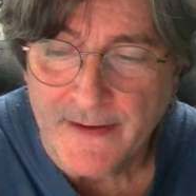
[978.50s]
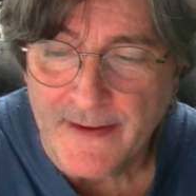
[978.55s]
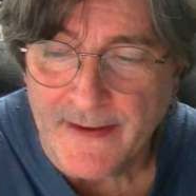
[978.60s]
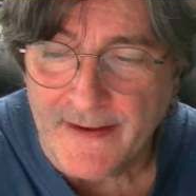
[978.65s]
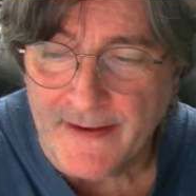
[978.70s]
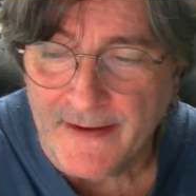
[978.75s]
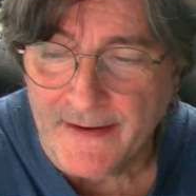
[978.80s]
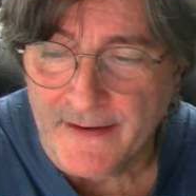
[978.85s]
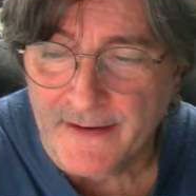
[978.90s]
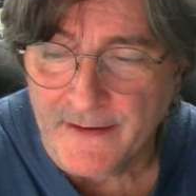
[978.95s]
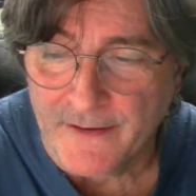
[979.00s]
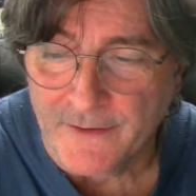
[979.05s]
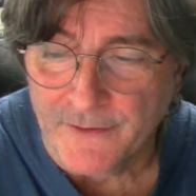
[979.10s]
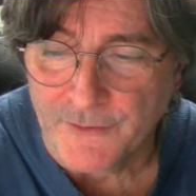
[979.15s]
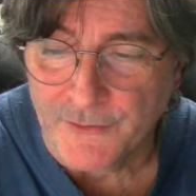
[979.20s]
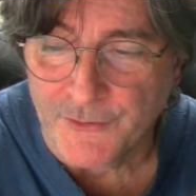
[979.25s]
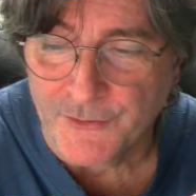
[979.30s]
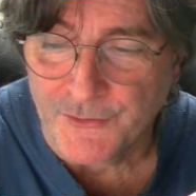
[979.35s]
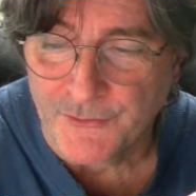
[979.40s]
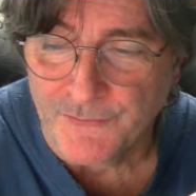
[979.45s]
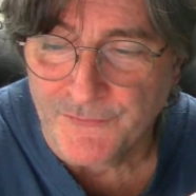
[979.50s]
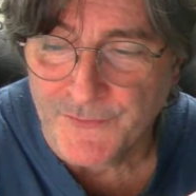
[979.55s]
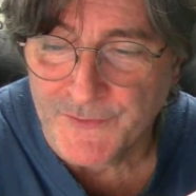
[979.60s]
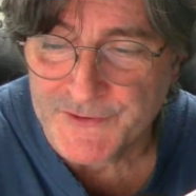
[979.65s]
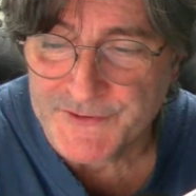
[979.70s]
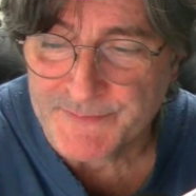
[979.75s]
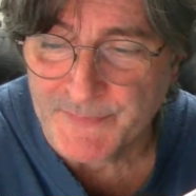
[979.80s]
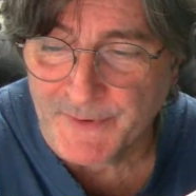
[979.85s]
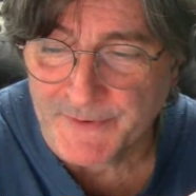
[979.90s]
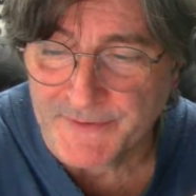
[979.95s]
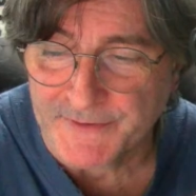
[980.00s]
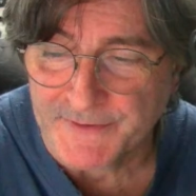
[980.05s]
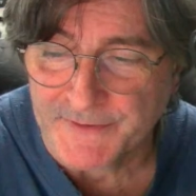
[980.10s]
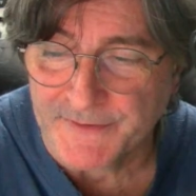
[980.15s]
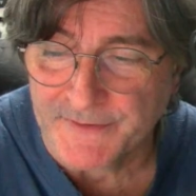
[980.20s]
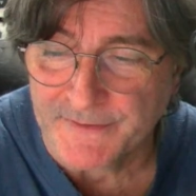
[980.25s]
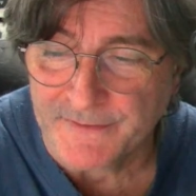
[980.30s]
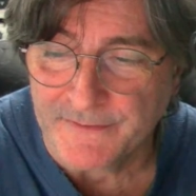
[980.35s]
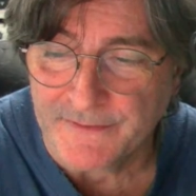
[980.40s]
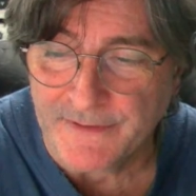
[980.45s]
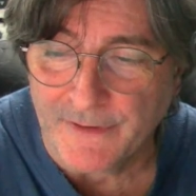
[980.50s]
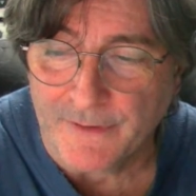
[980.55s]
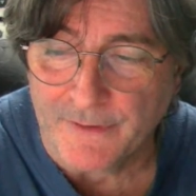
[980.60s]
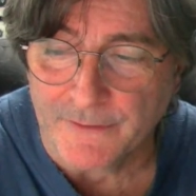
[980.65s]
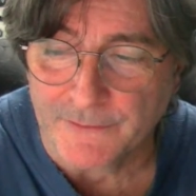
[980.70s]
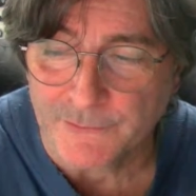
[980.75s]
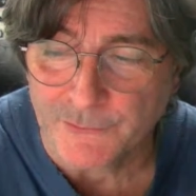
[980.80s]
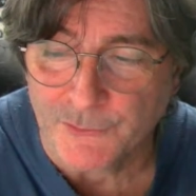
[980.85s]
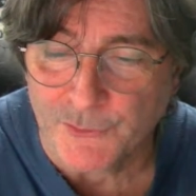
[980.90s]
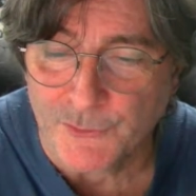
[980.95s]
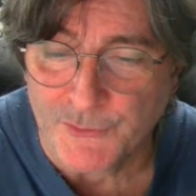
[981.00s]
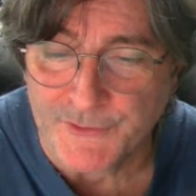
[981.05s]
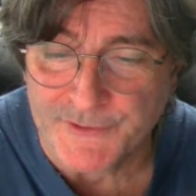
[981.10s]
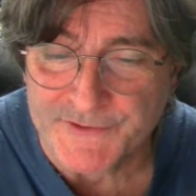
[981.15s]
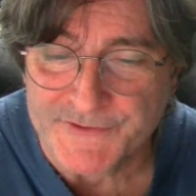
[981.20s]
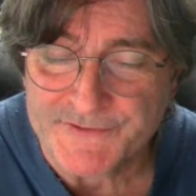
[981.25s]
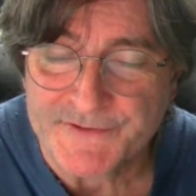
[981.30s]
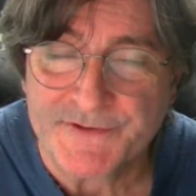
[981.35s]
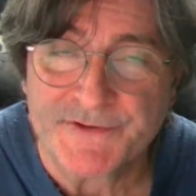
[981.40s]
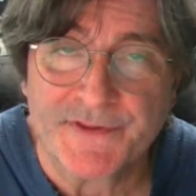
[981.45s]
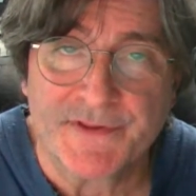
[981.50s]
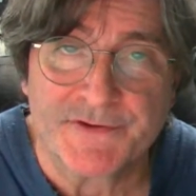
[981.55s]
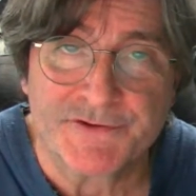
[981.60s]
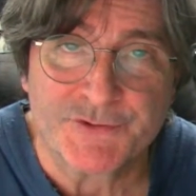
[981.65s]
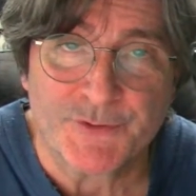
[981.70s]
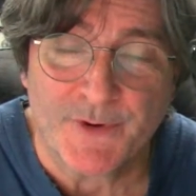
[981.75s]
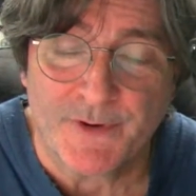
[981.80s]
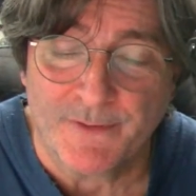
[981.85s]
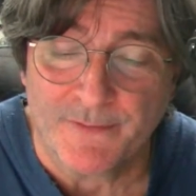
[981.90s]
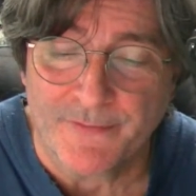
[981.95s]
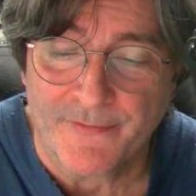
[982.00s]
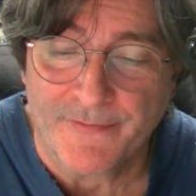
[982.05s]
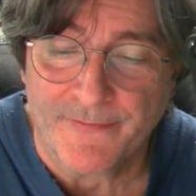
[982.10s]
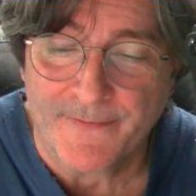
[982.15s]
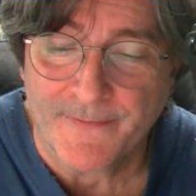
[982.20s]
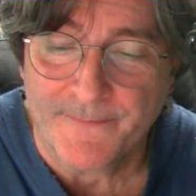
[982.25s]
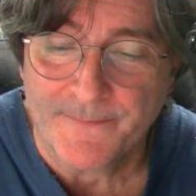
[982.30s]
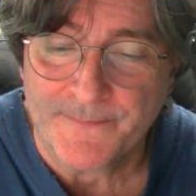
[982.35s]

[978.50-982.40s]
who first spotted it on August the 12th.